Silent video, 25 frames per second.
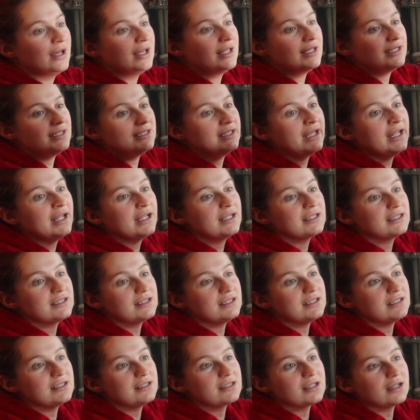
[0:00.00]
Next
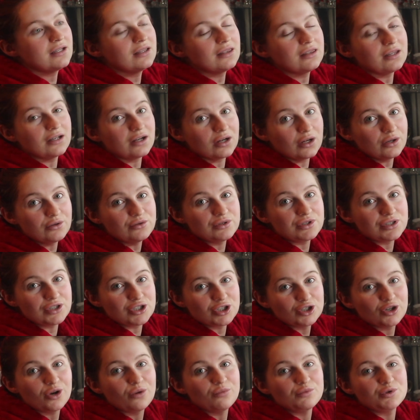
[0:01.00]
is the closest
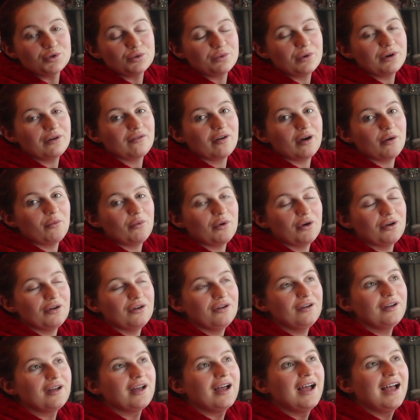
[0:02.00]
shop to where I
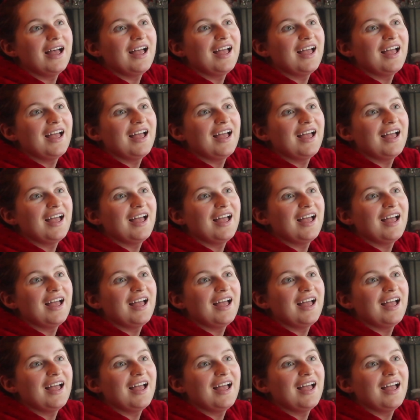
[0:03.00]
work,